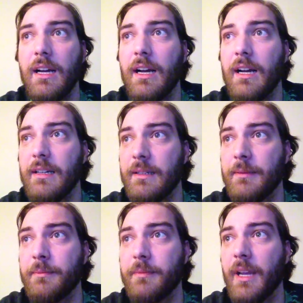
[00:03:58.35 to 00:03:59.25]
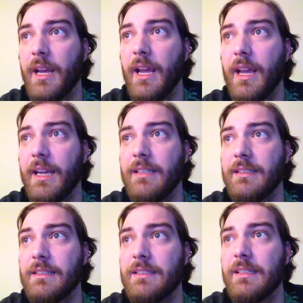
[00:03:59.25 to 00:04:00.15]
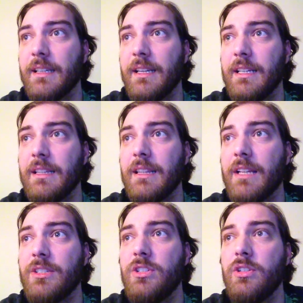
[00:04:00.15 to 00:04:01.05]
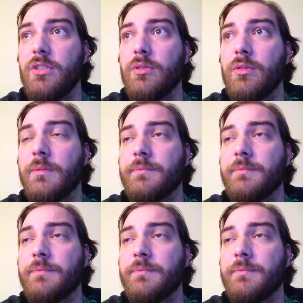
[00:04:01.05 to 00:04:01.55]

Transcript: and it lets you